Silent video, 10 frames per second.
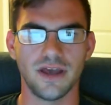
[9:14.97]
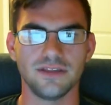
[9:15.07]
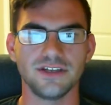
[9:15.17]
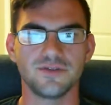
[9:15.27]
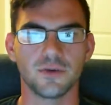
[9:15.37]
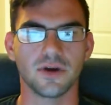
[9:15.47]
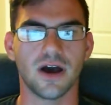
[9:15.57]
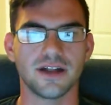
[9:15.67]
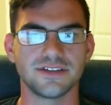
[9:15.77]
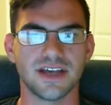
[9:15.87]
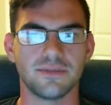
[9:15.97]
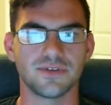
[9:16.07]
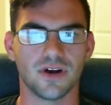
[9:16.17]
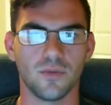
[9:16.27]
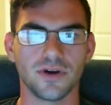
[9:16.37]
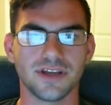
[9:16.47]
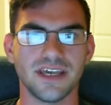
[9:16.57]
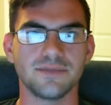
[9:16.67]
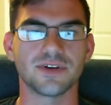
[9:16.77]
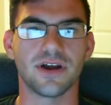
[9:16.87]
these four concepts are what
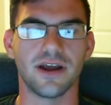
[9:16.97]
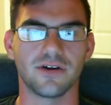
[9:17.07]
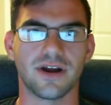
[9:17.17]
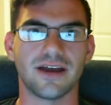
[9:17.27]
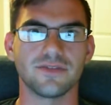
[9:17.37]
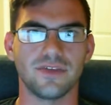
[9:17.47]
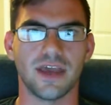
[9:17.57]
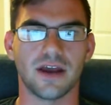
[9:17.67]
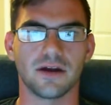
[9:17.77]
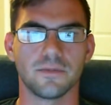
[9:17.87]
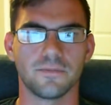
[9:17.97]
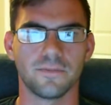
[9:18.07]
keeps our aircraft in the air.